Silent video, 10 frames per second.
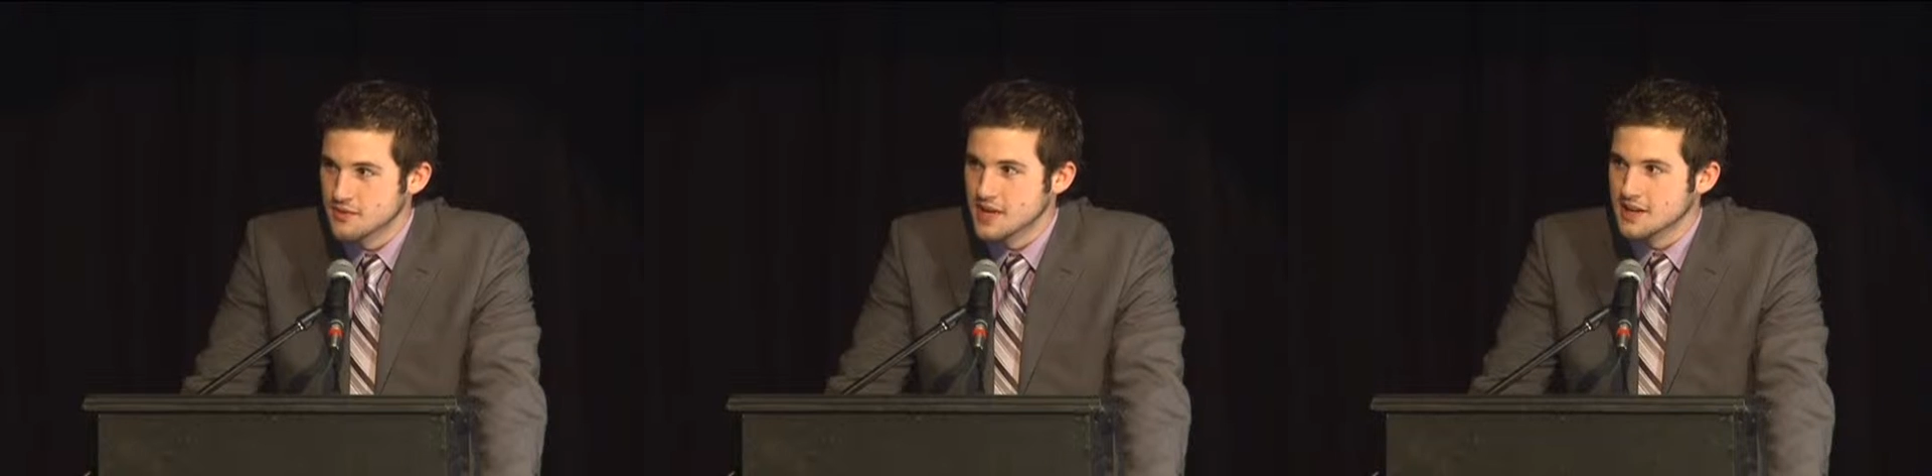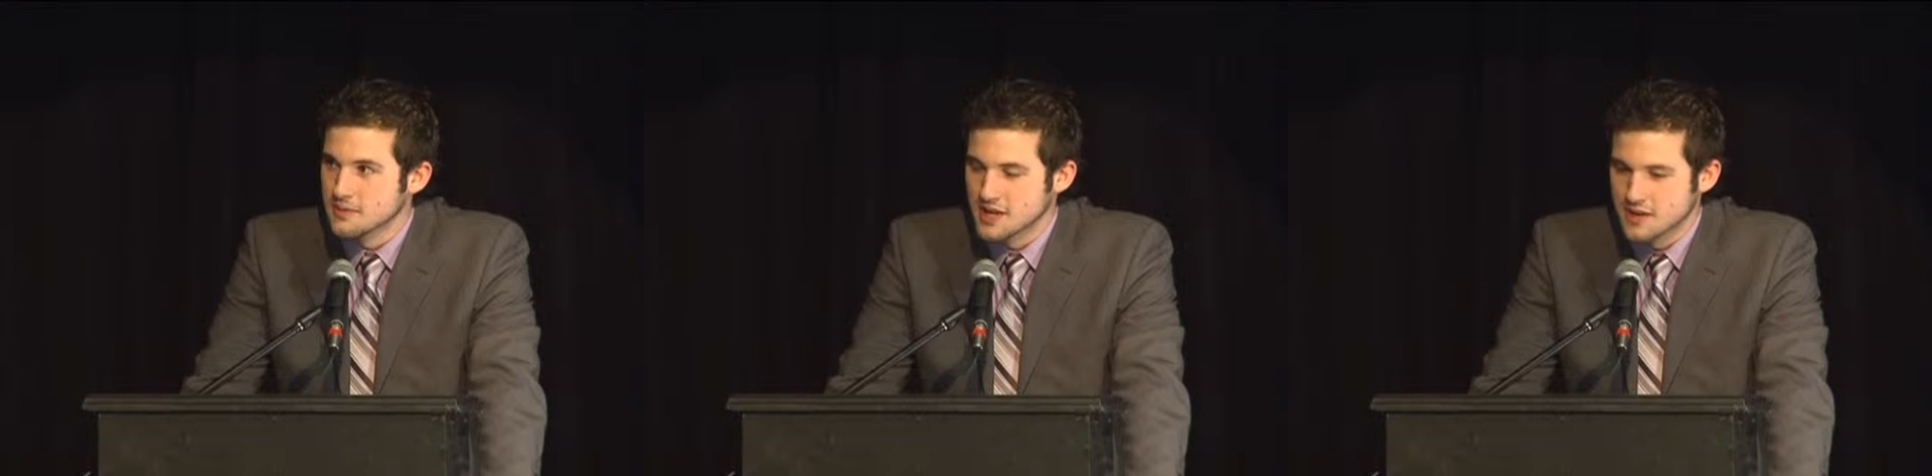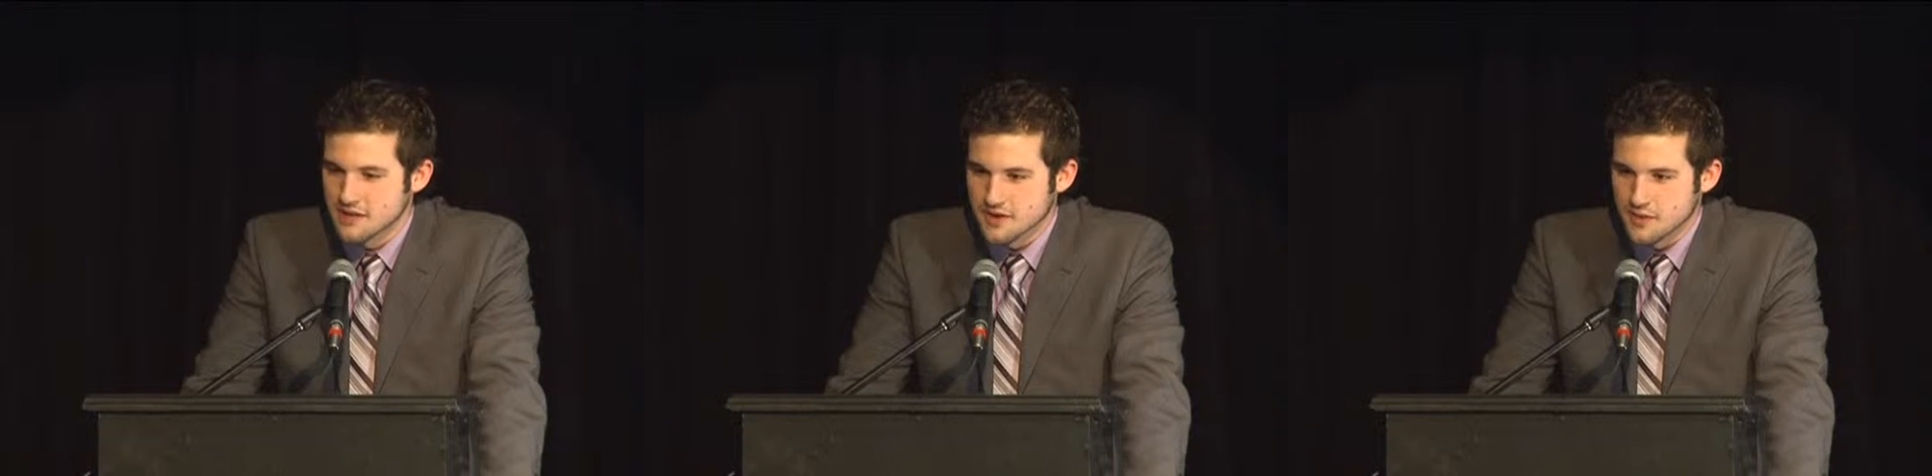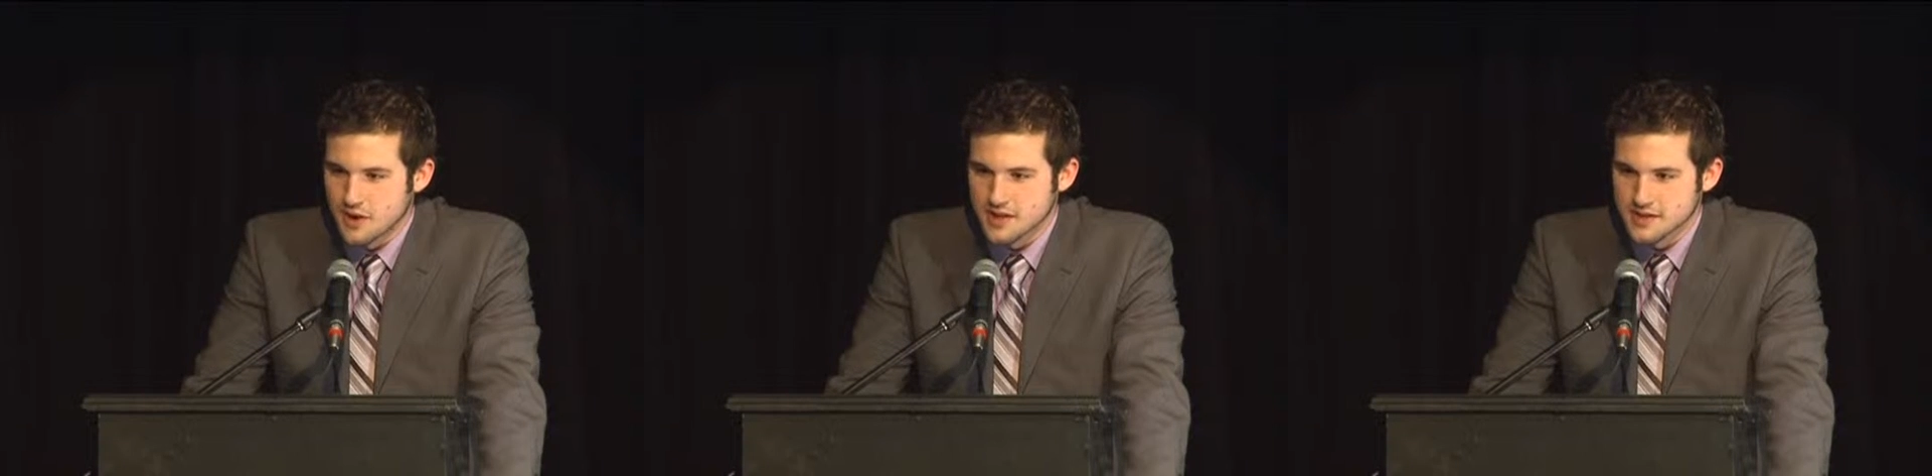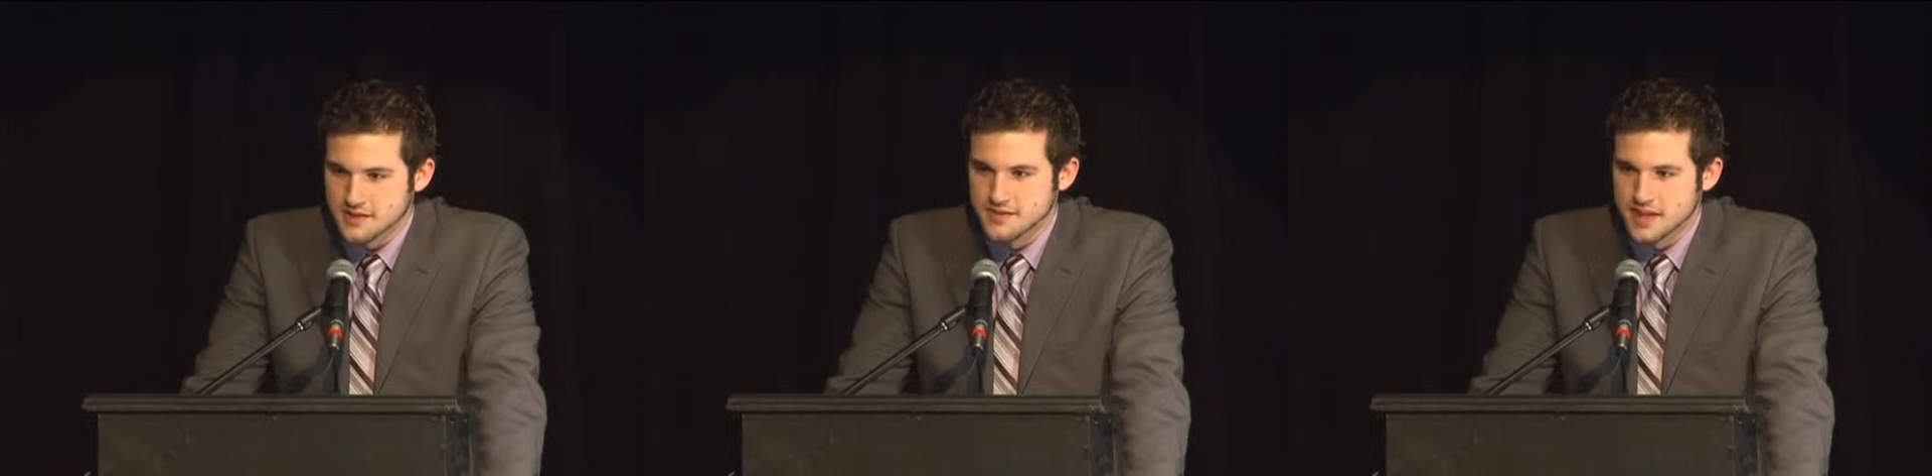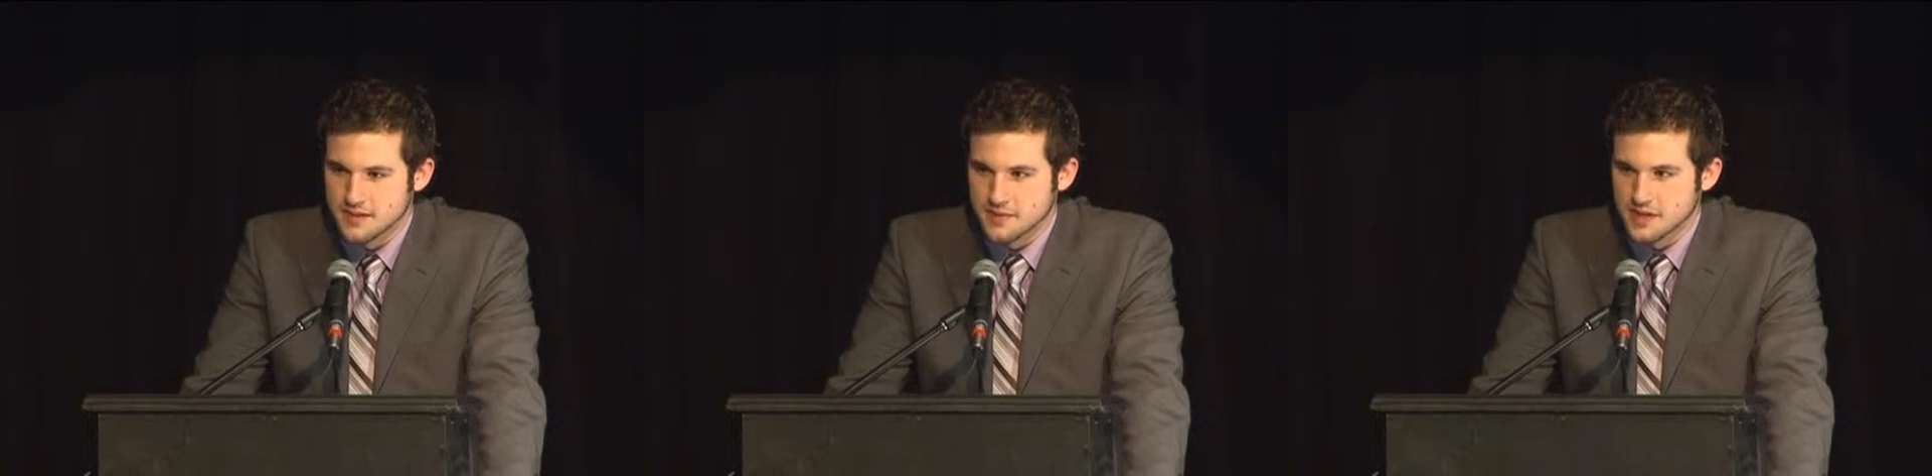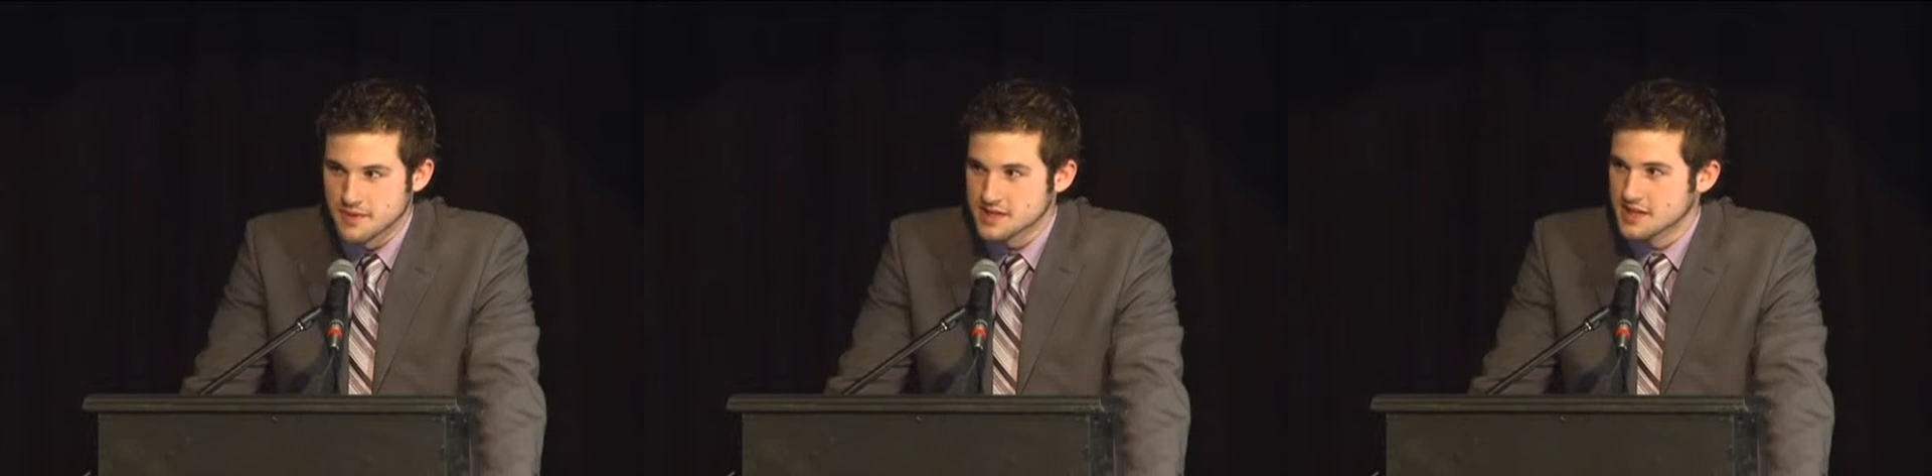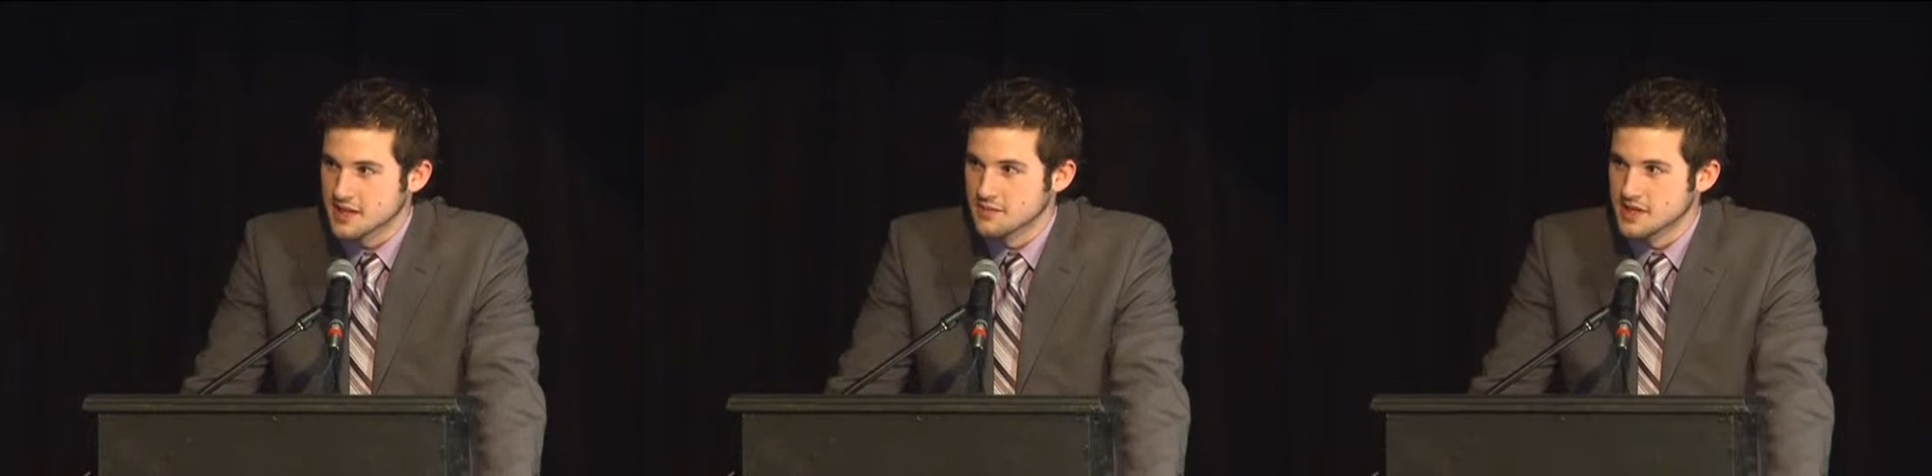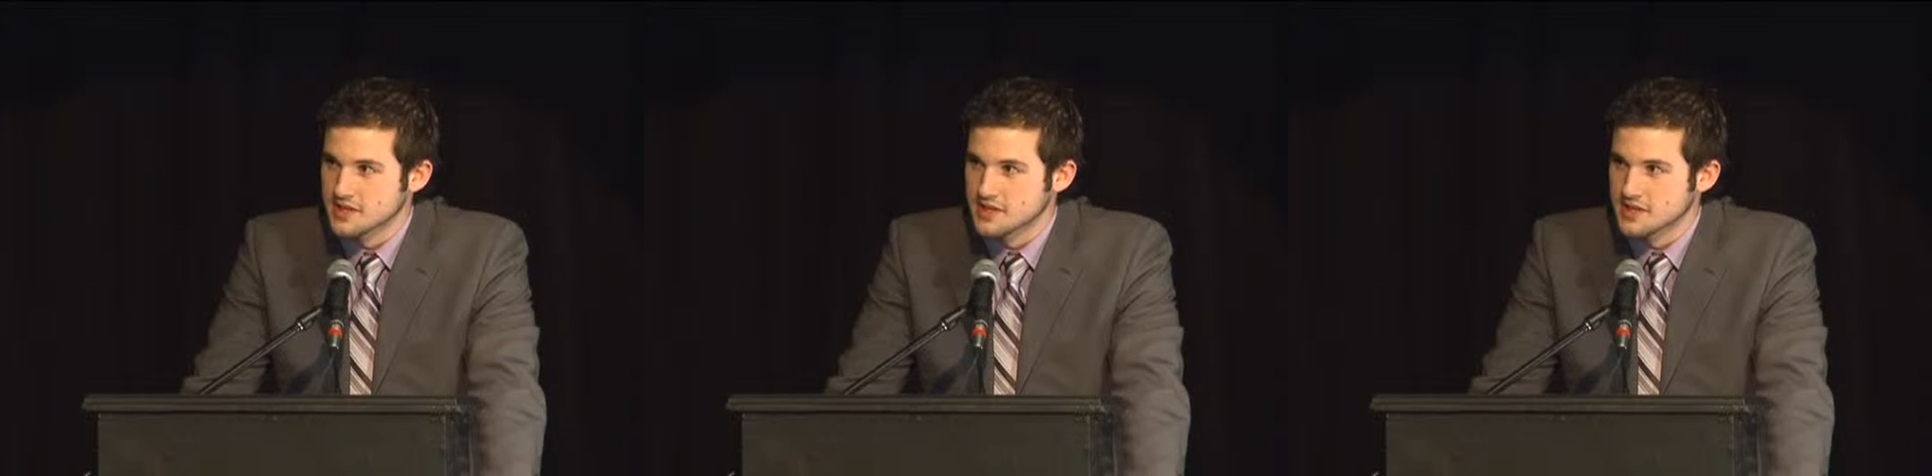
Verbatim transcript: to uh, play whatever I wanted and uh, be the best I could be.